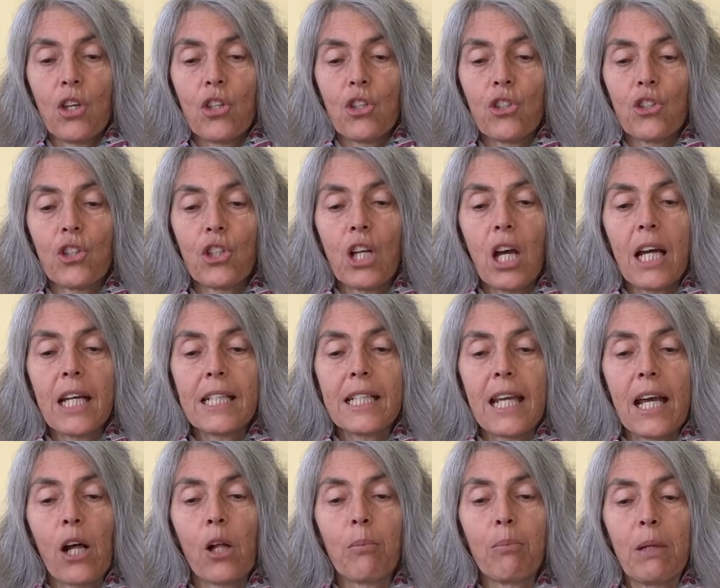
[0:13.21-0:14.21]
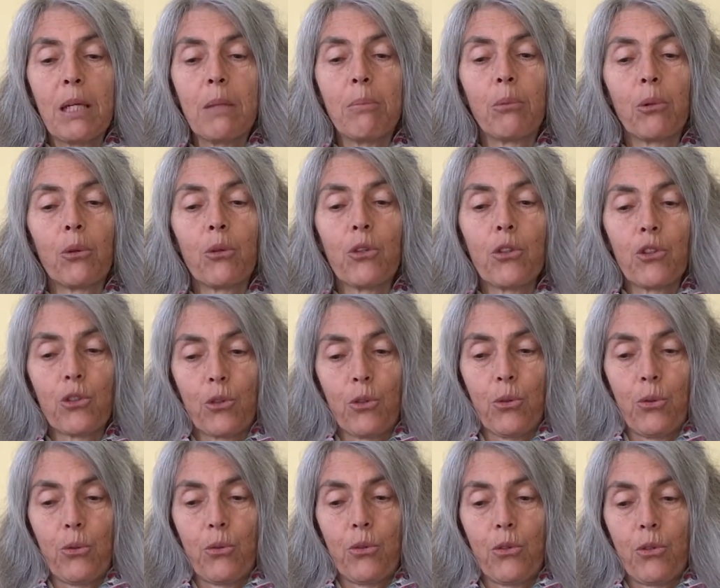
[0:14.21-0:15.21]
Should I tell people the
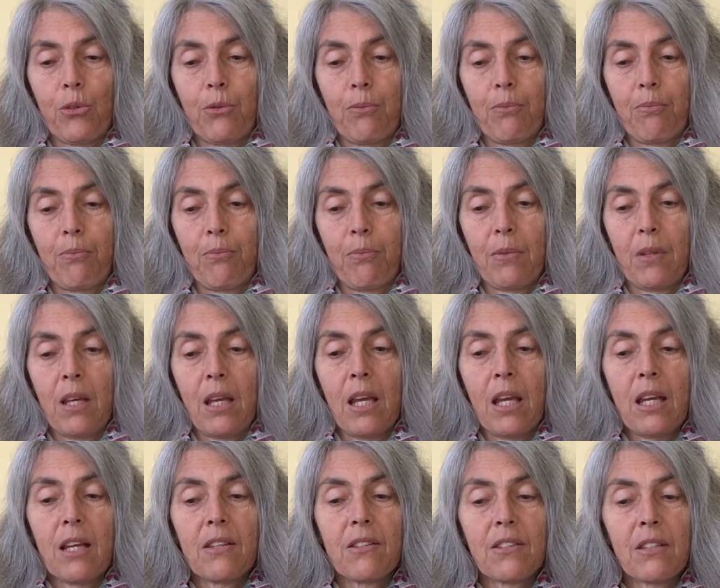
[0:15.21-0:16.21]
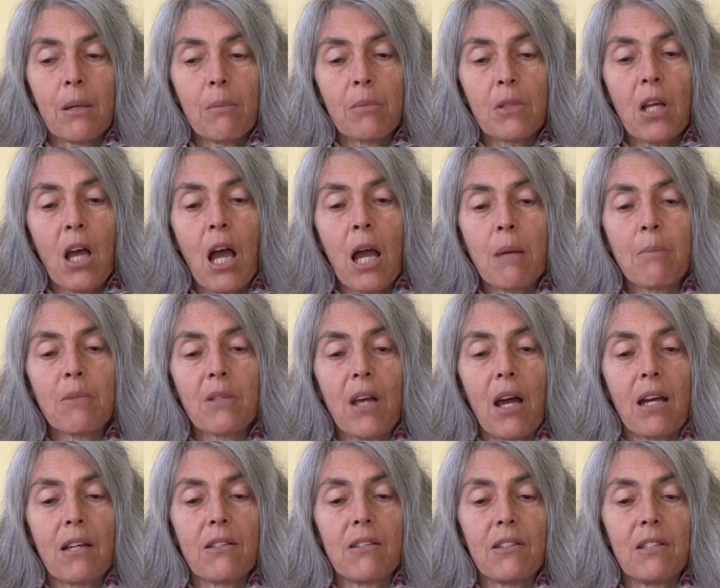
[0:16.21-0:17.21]
truth? Sometimes
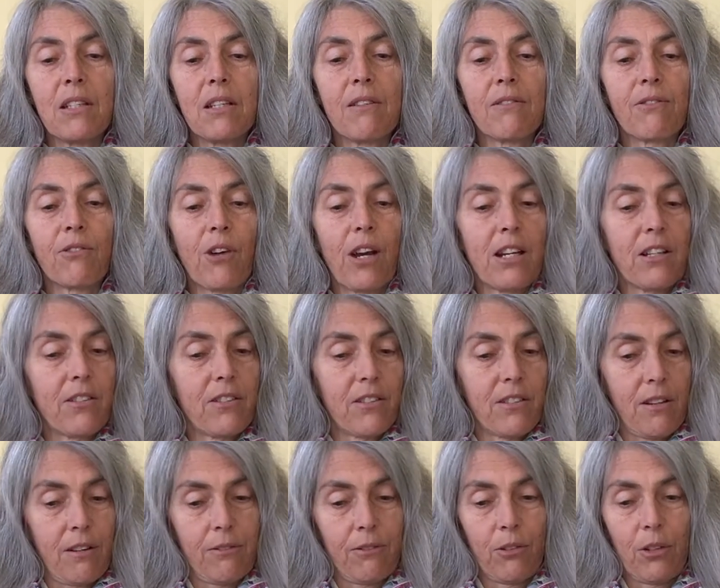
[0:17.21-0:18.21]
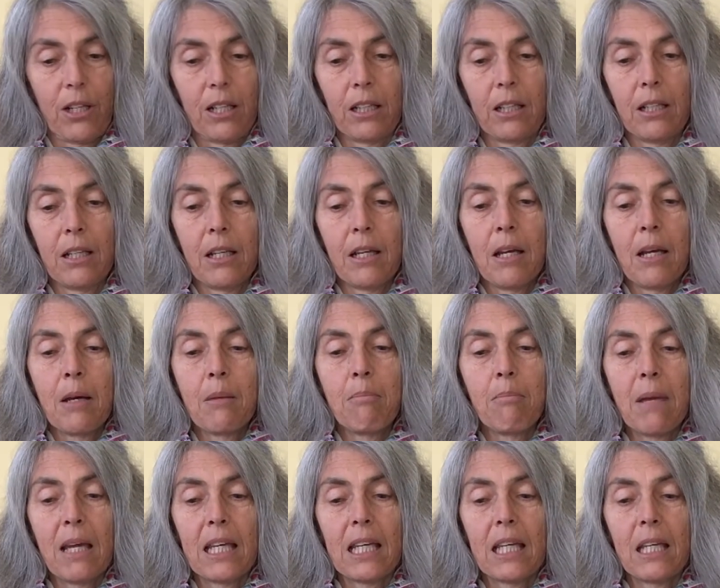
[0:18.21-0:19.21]
I see a friend suffering,
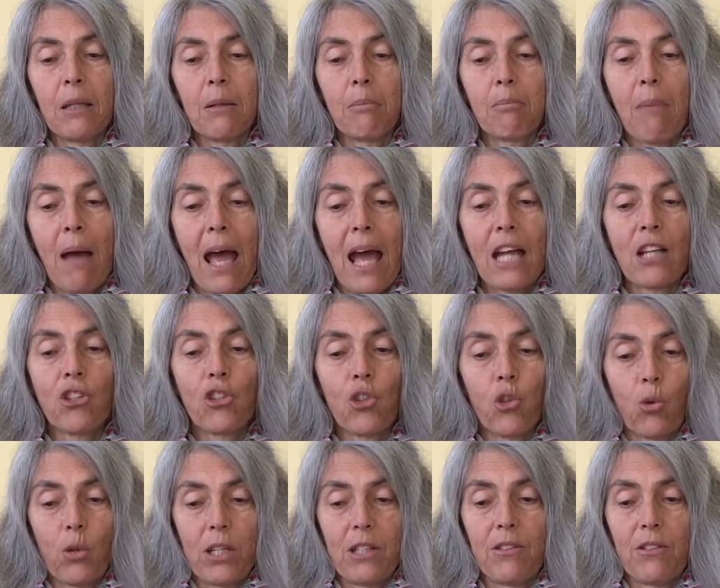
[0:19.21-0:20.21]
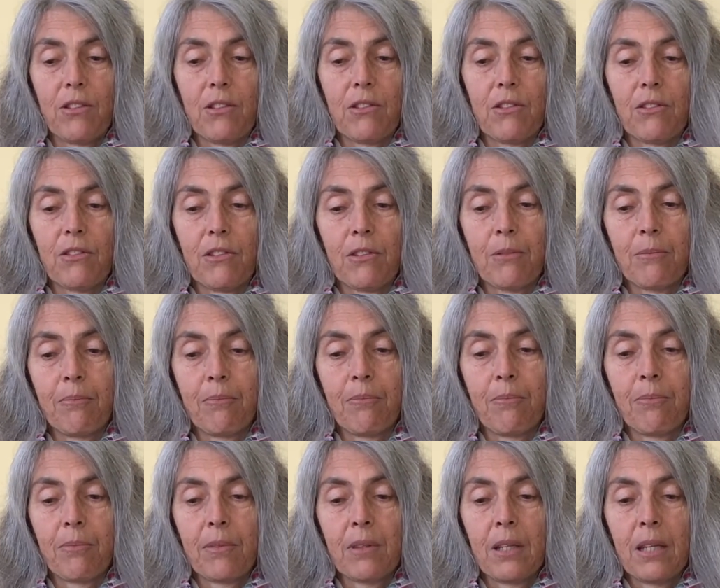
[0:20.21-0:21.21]
making bad choices.
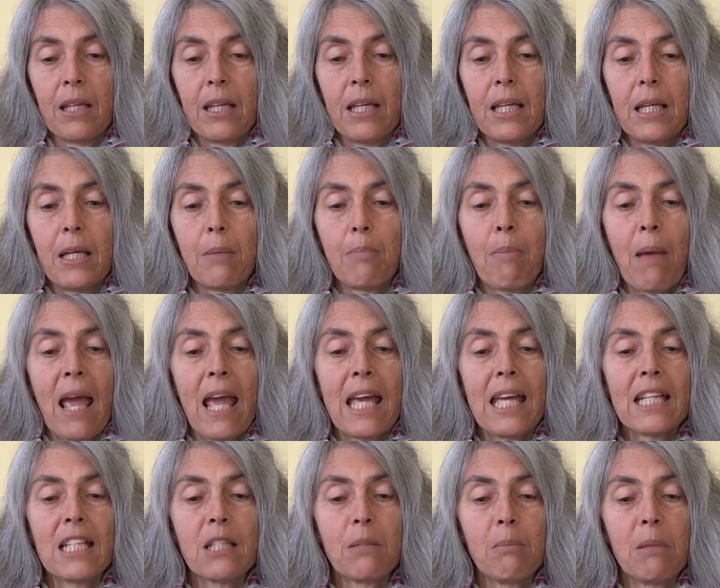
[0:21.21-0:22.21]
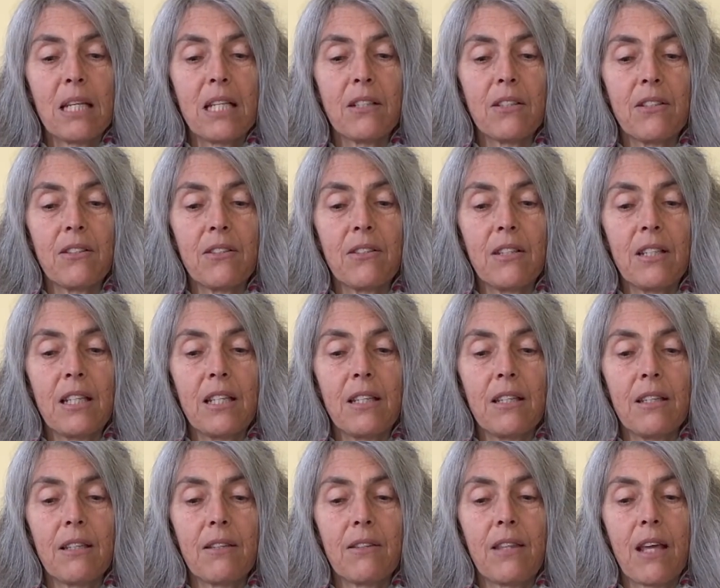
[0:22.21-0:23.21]
It pains me to
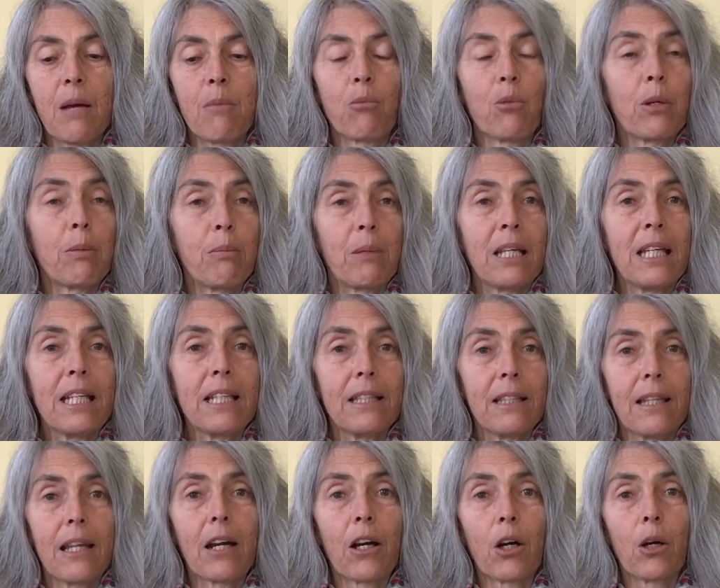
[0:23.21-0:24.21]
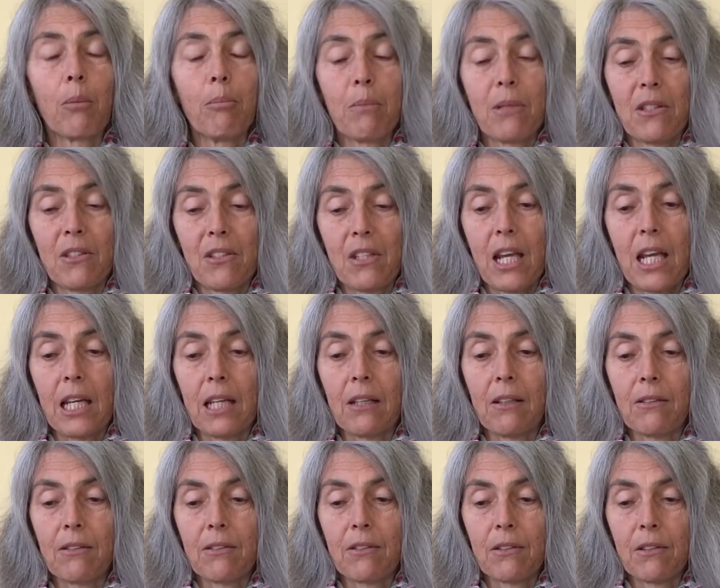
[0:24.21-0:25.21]
see them repeat their
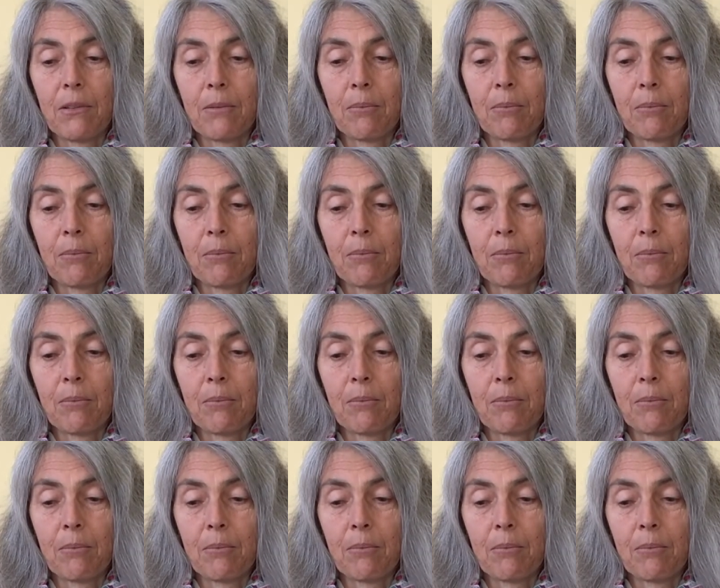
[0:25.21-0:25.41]
mistakes.